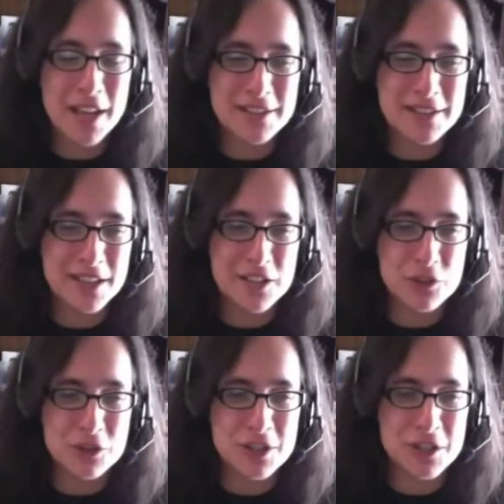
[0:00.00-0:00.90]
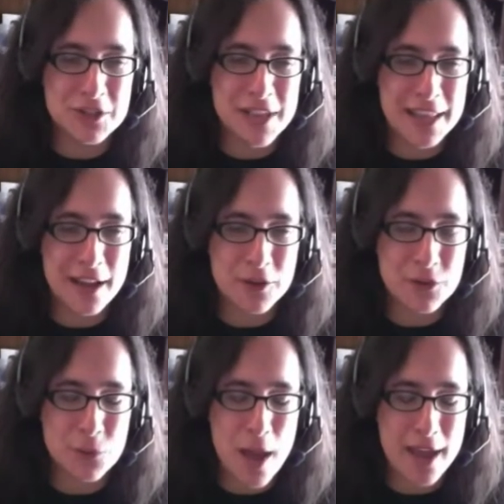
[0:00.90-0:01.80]
interesting you say that,
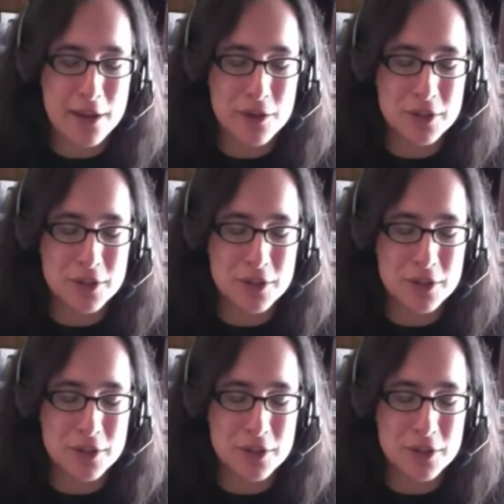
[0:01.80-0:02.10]
because I used to